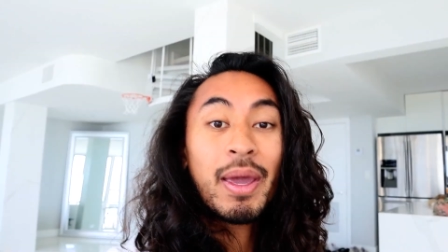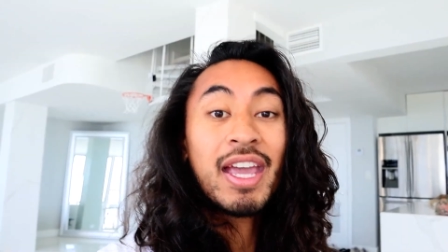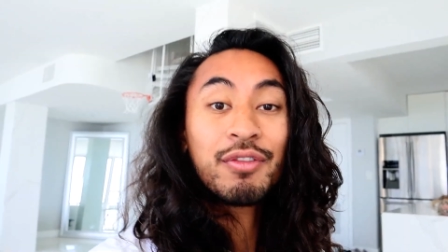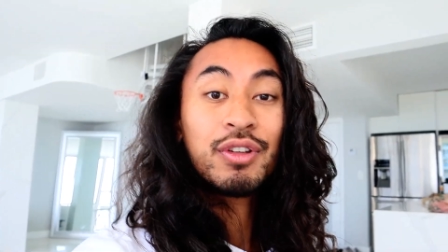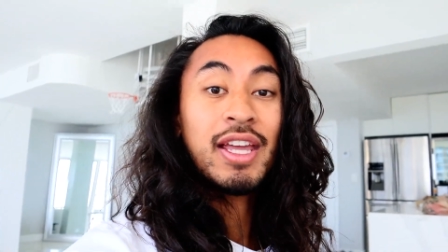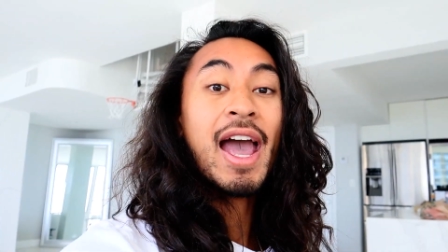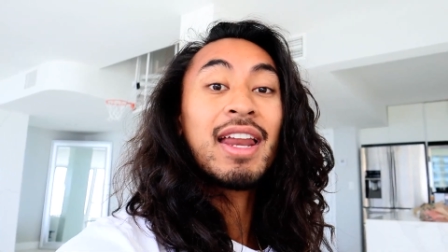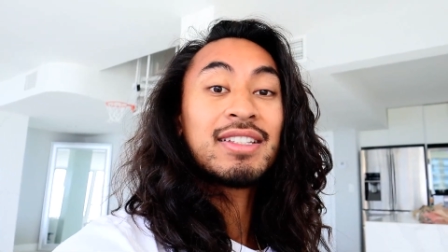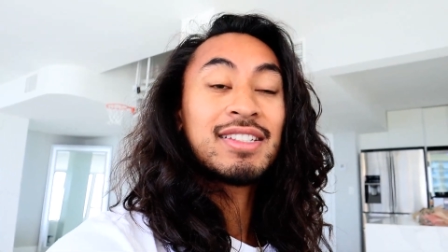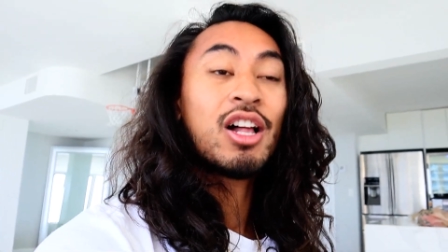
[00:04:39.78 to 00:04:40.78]
paying for the
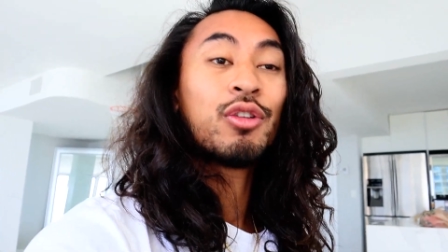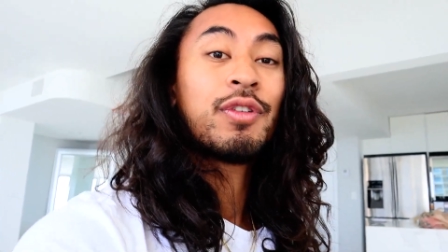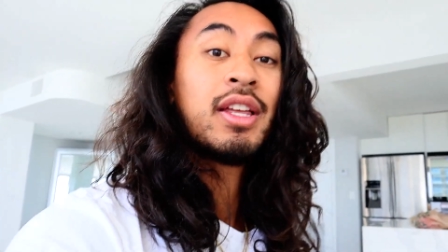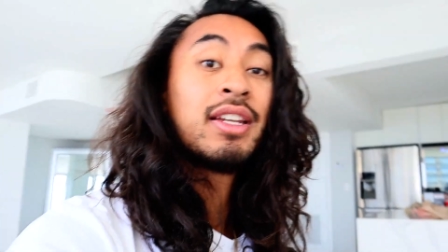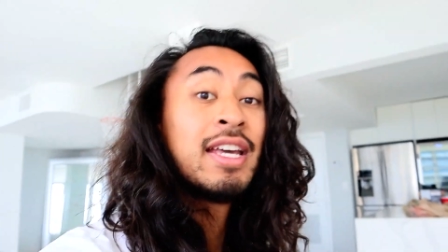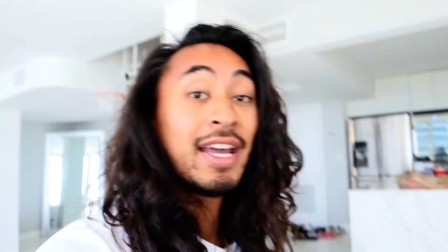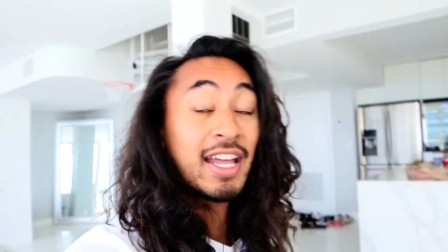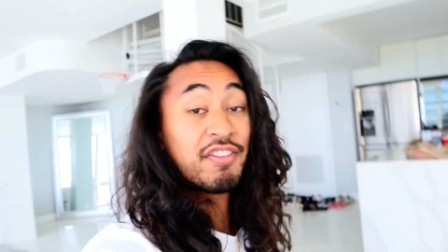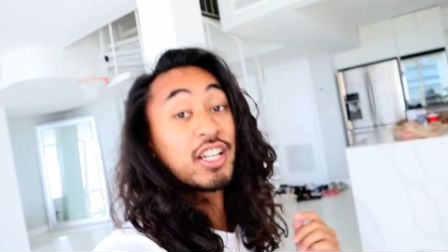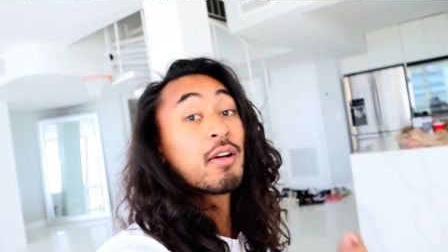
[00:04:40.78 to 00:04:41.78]
ad itself and,
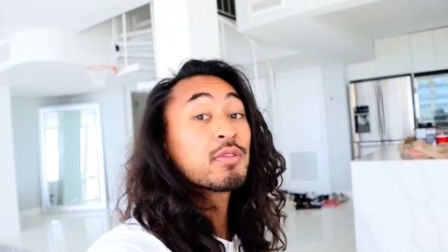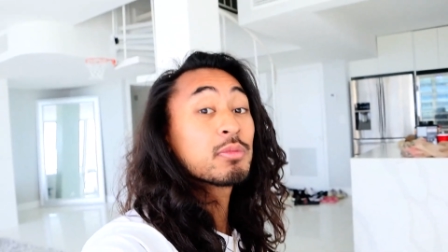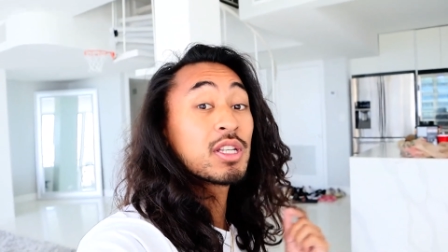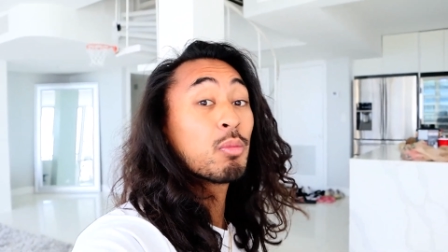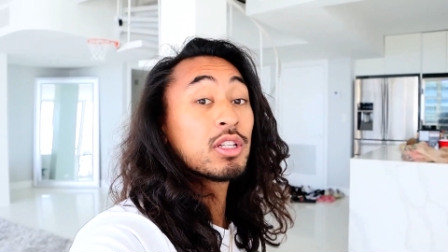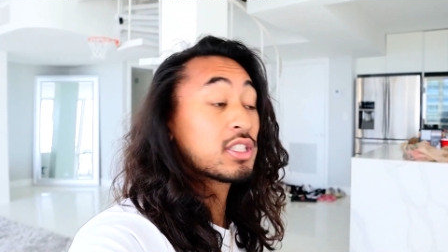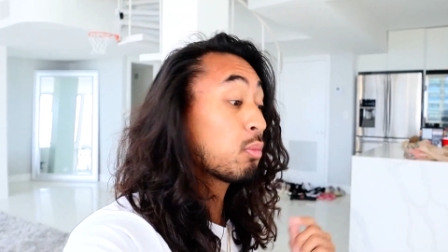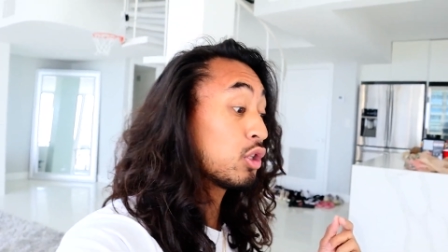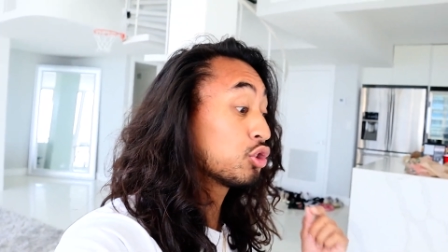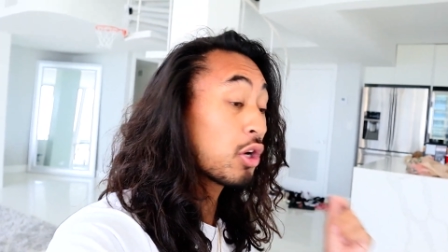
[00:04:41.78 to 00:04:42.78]
and if it comes from someone
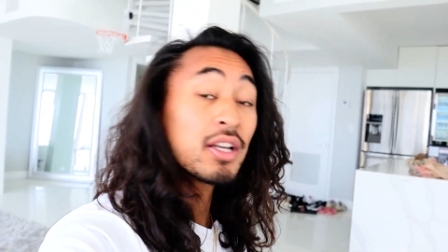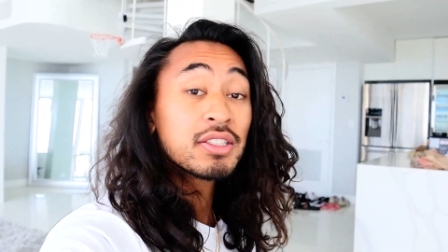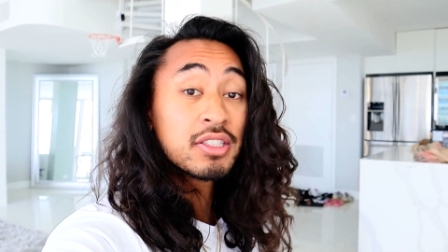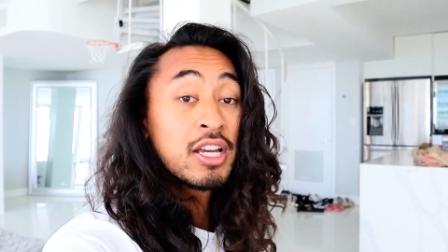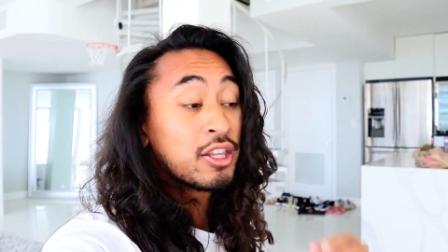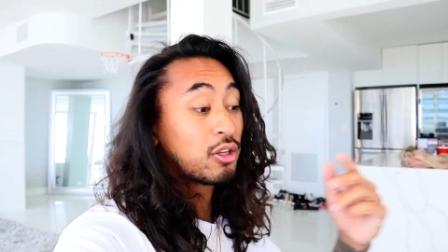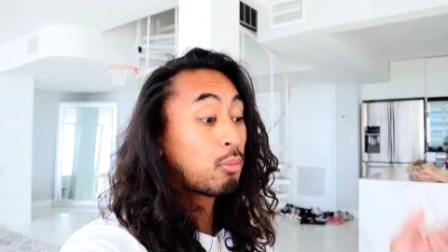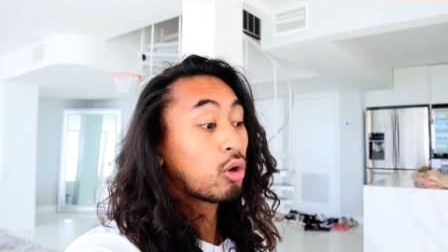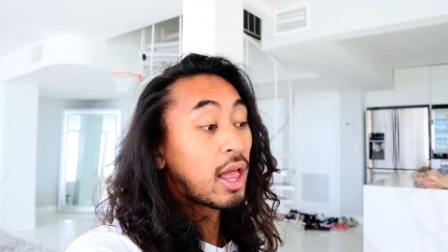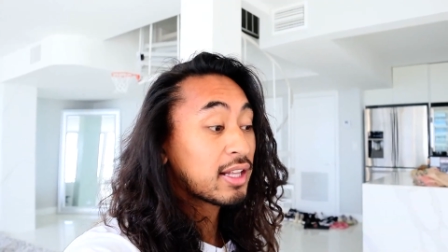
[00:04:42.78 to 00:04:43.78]
someone trusts they're
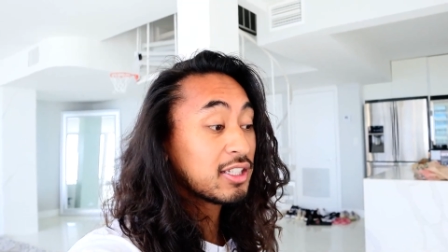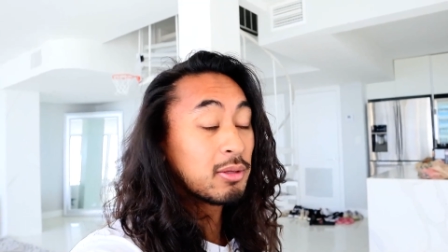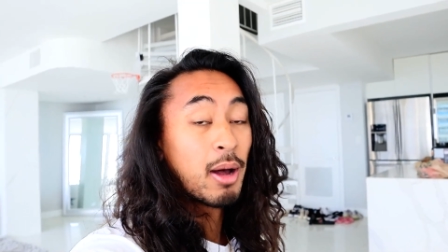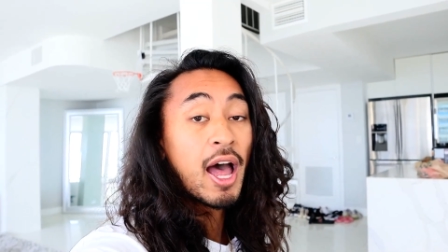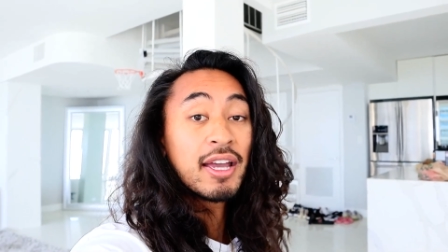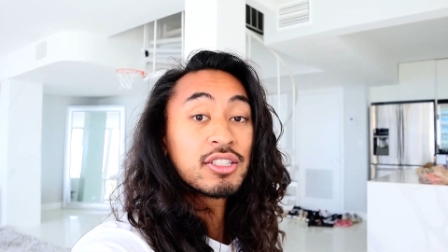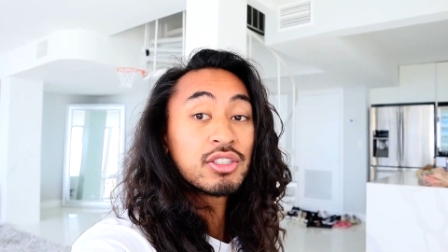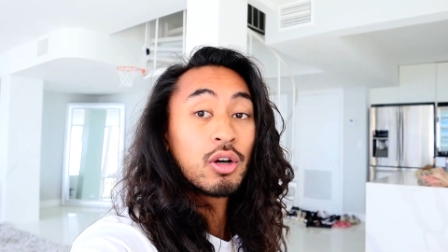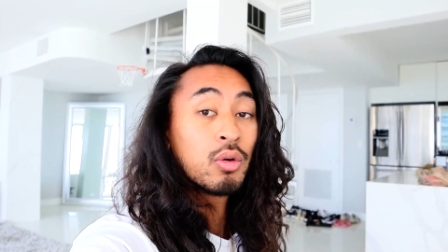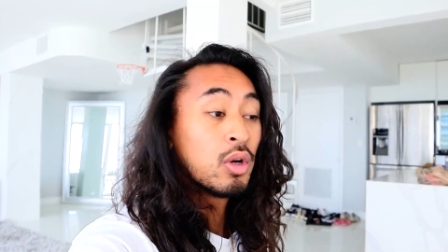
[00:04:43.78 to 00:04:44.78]
more likely to buy
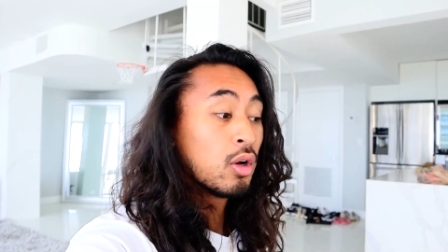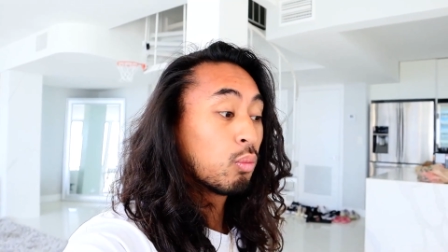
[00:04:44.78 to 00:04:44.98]
so